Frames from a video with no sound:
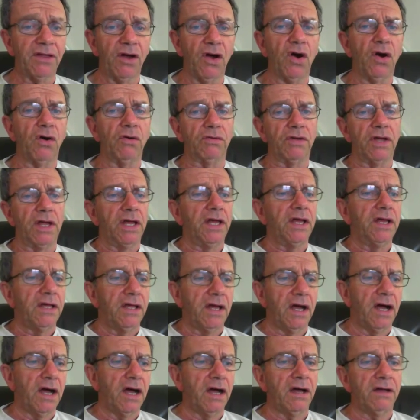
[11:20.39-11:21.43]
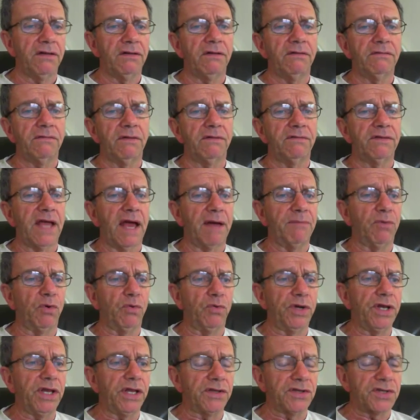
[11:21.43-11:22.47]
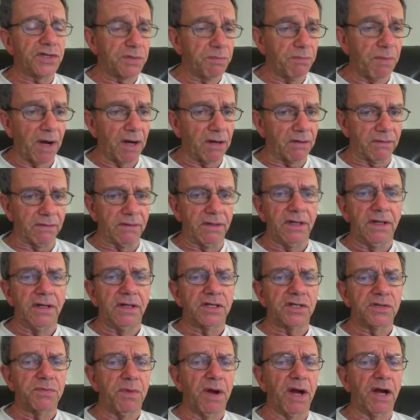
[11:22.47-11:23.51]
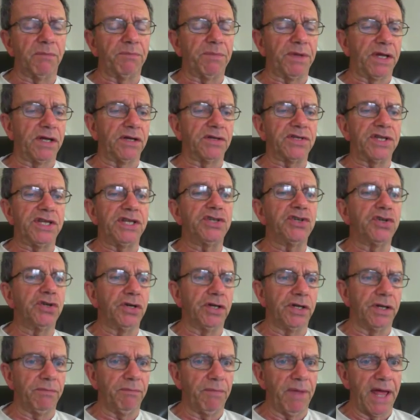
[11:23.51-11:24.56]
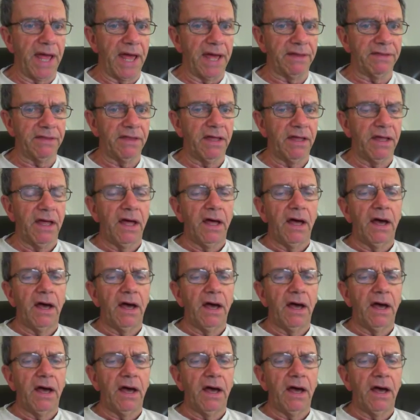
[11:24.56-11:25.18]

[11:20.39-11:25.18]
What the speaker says: Tom Mawhinney is smart because he's good in math.